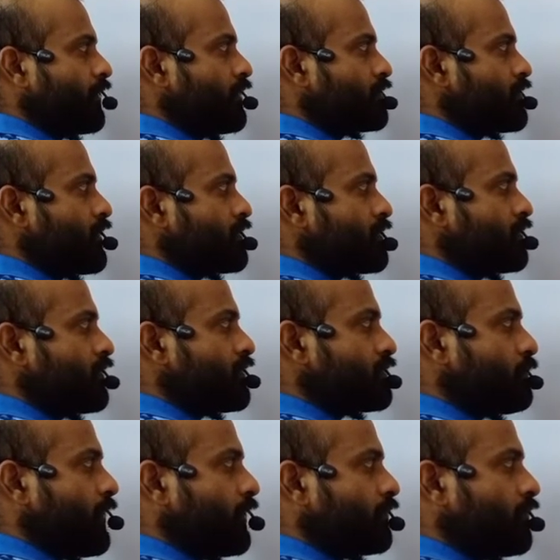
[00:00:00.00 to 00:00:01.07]
Since
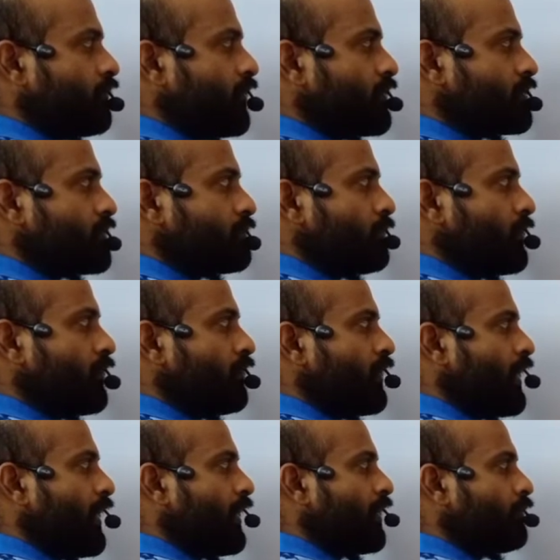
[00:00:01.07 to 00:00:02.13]
this path difference is between
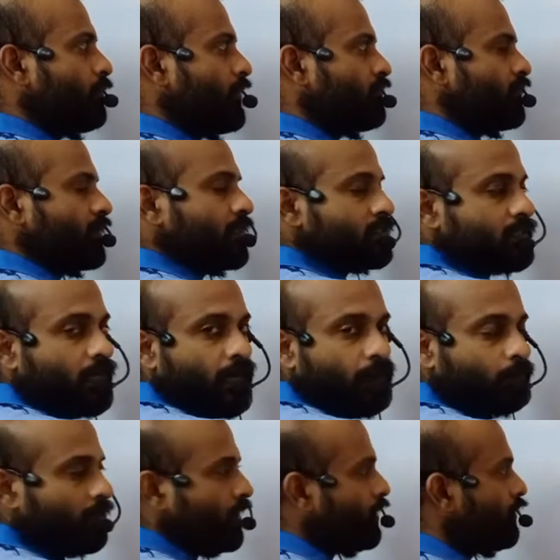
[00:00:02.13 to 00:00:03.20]
A and B, if it is
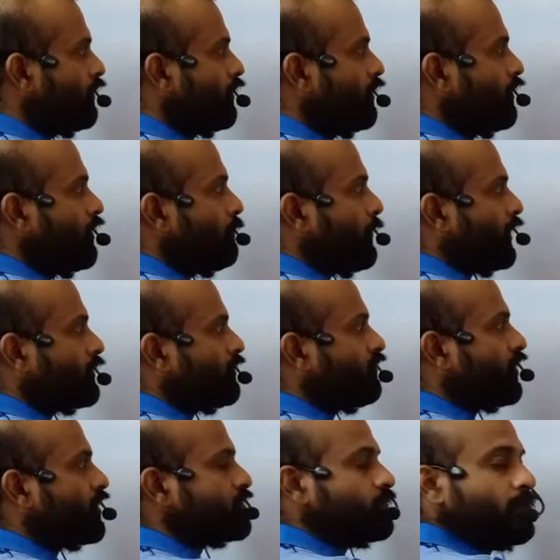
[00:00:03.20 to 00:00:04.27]
lambda, path
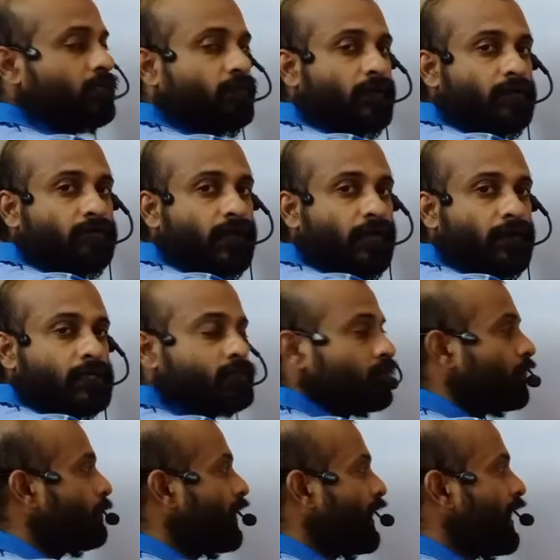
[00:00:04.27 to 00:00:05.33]
difference between wavelets
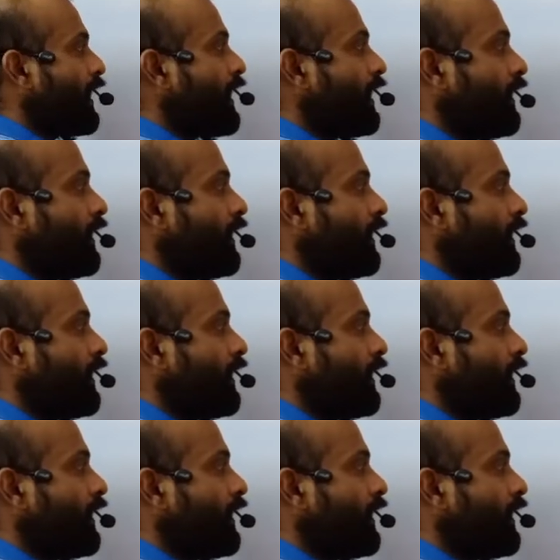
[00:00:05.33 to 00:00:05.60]
from A